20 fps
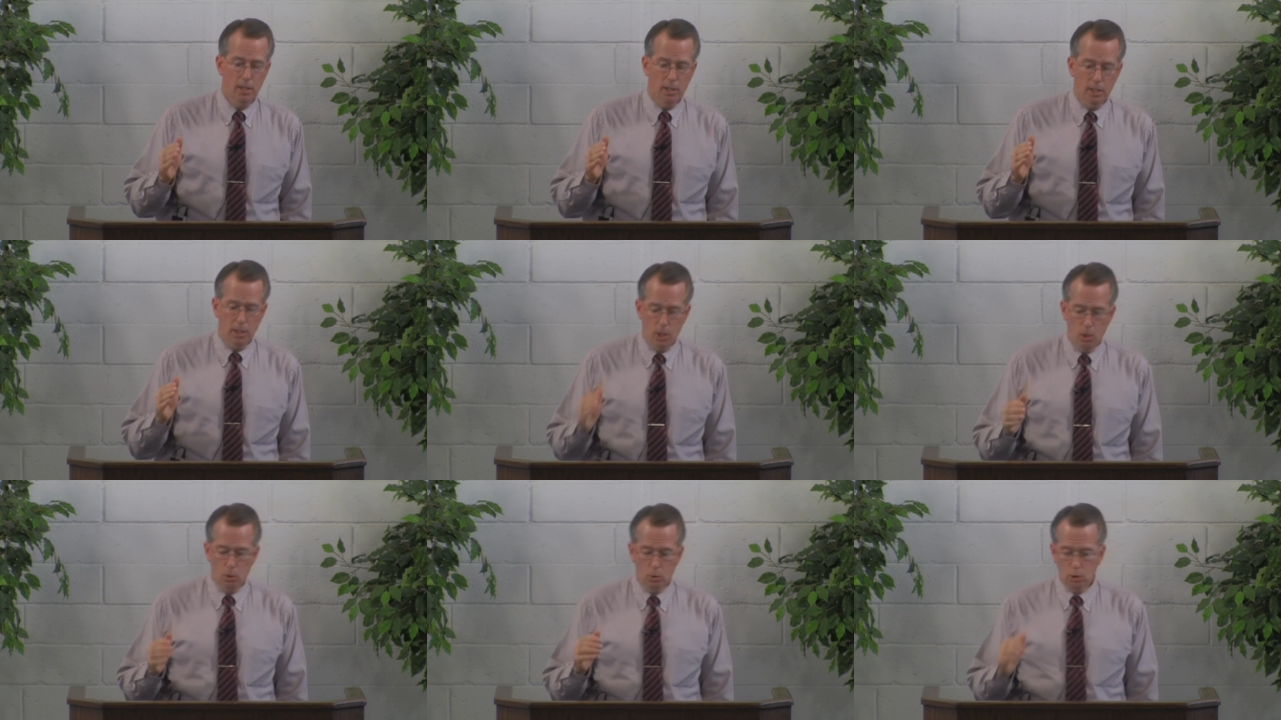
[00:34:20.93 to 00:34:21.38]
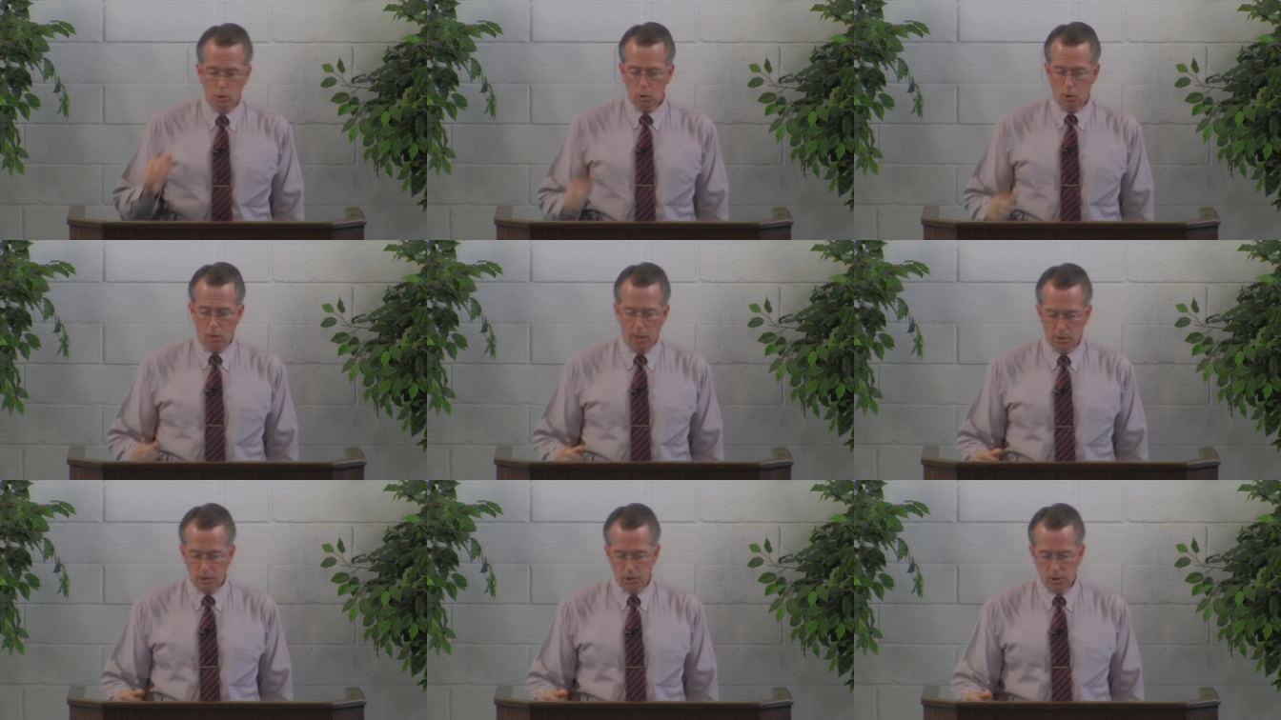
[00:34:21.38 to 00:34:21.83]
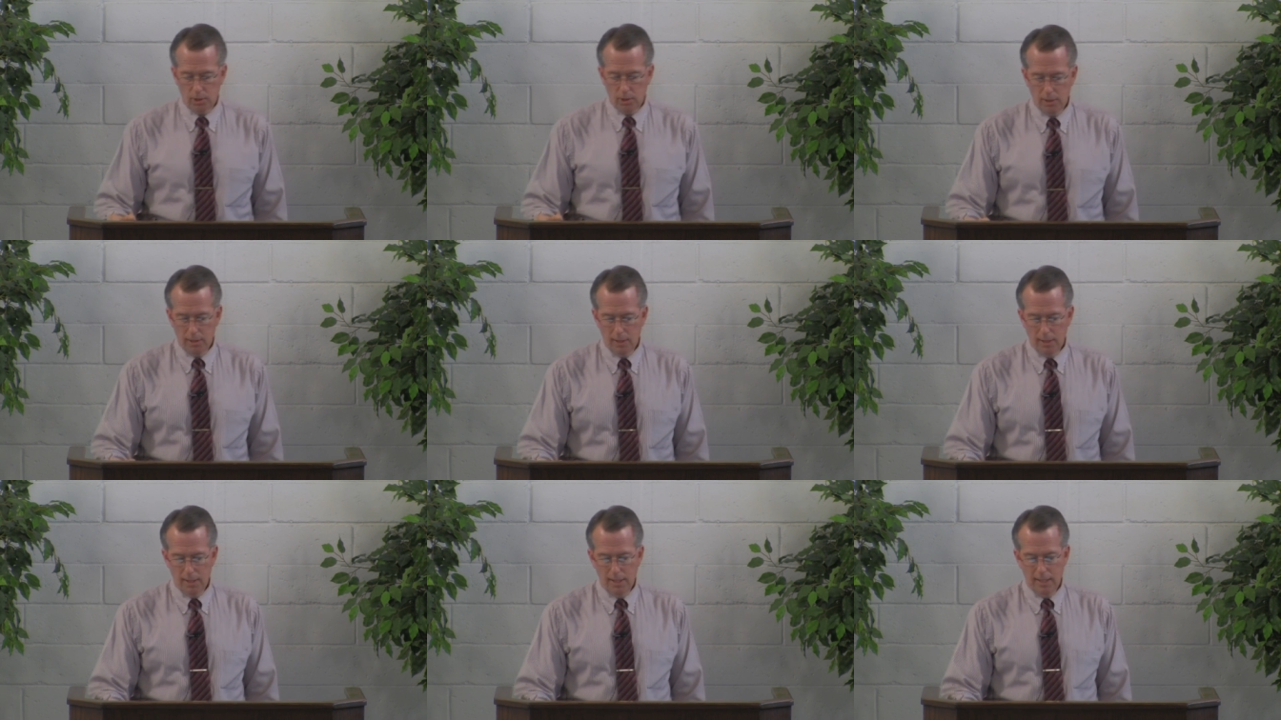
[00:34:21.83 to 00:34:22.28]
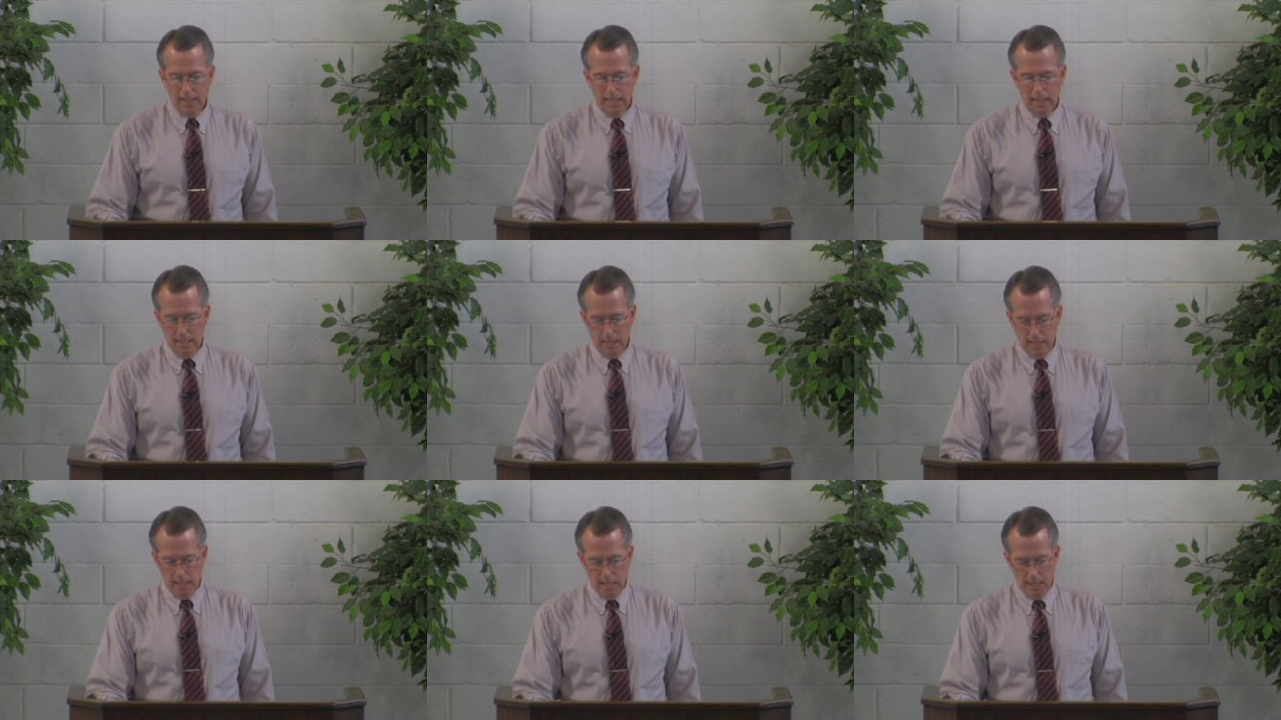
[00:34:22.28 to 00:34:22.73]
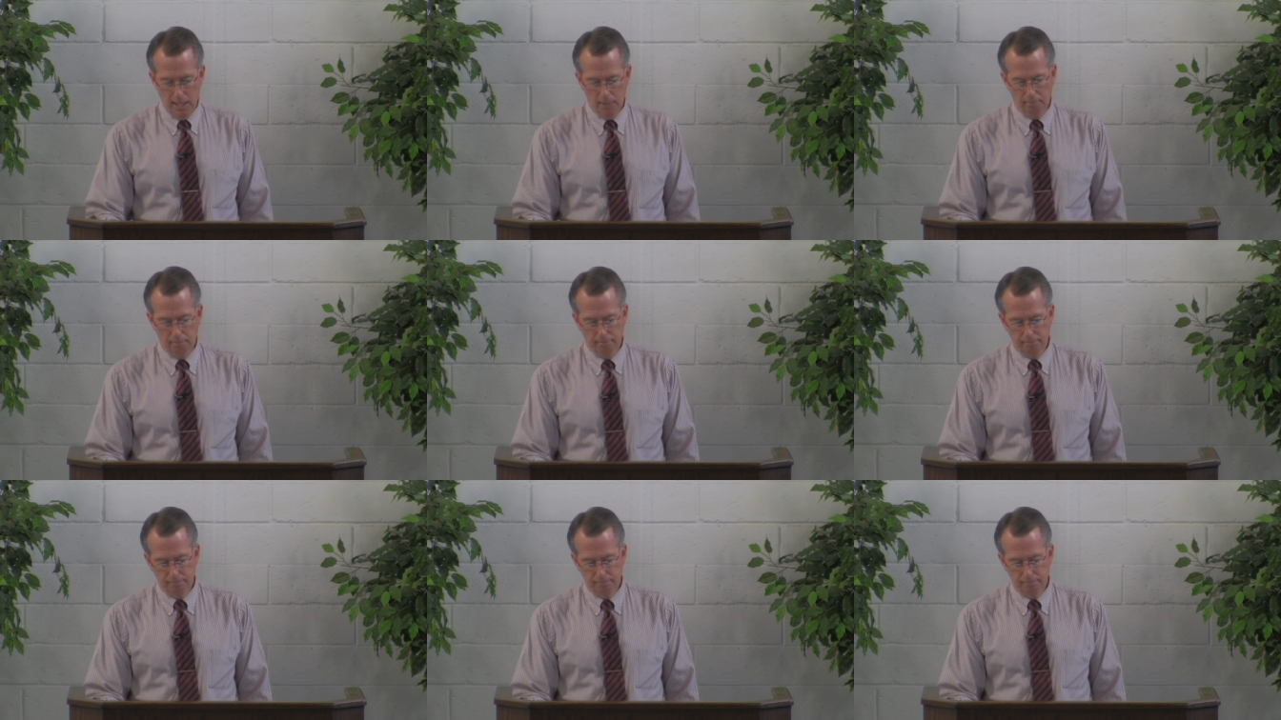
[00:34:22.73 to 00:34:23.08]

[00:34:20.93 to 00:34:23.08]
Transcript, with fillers: you trust in him.